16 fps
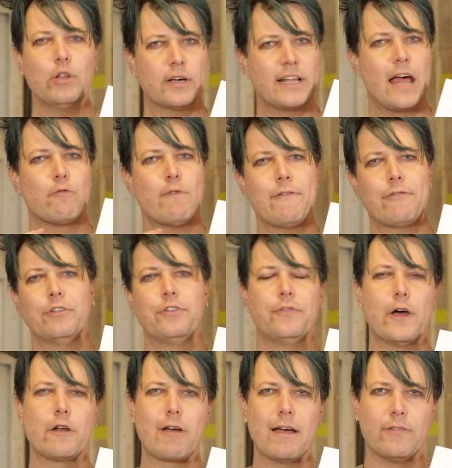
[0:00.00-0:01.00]
a look at our reference
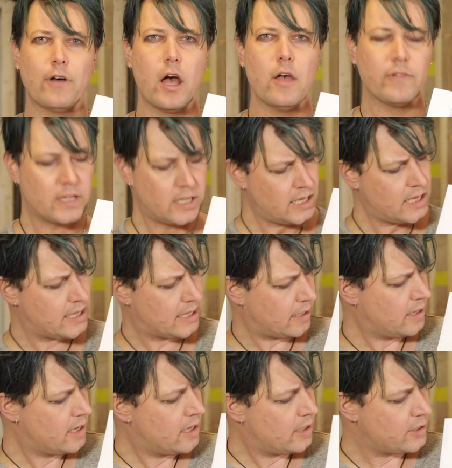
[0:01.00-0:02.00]
photograph over
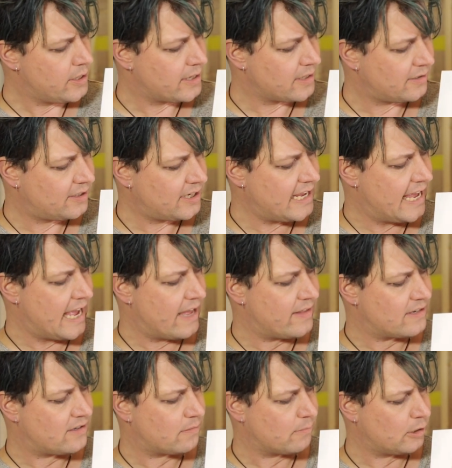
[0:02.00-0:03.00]
here, you can see how
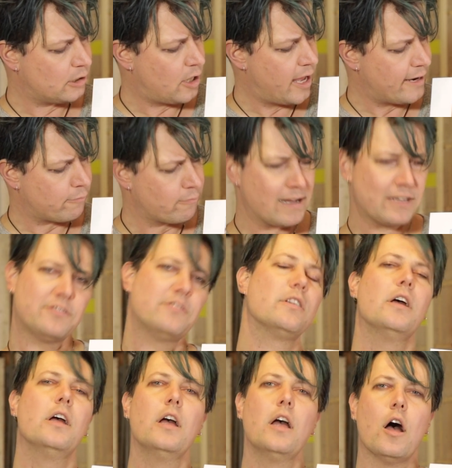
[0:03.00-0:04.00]
there's some light rust
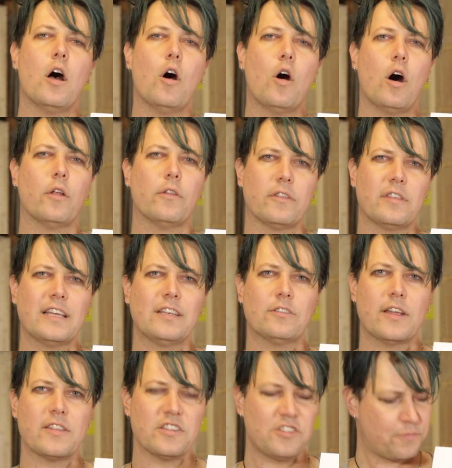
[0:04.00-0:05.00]
on things
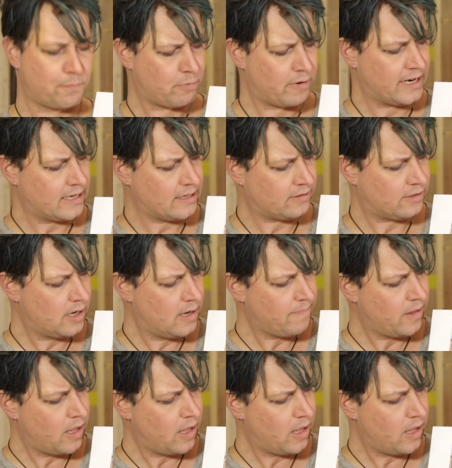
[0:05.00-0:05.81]
like the springs,